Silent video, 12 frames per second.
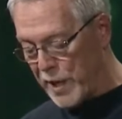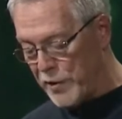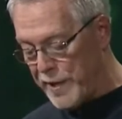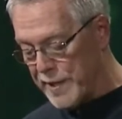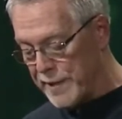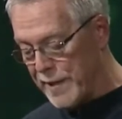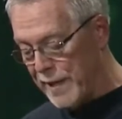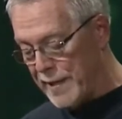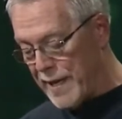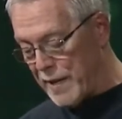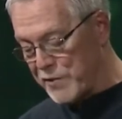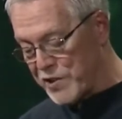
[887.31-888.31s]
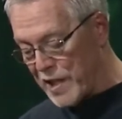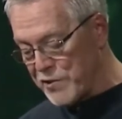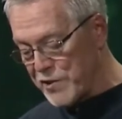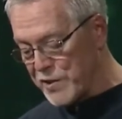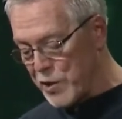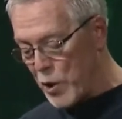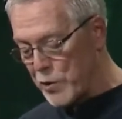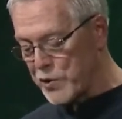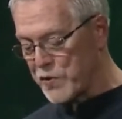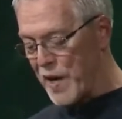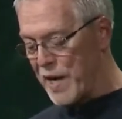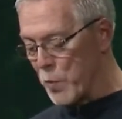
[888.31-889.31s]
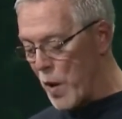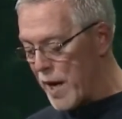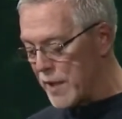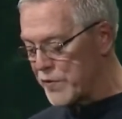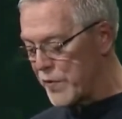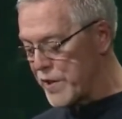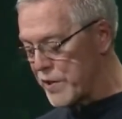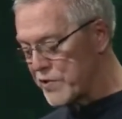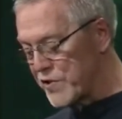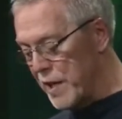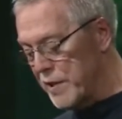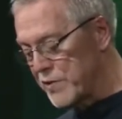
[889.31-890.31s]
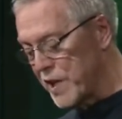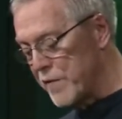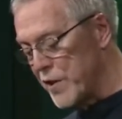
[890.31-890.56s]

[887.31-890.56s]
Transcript: Marry and have sons and daughters. Find wives for your sons.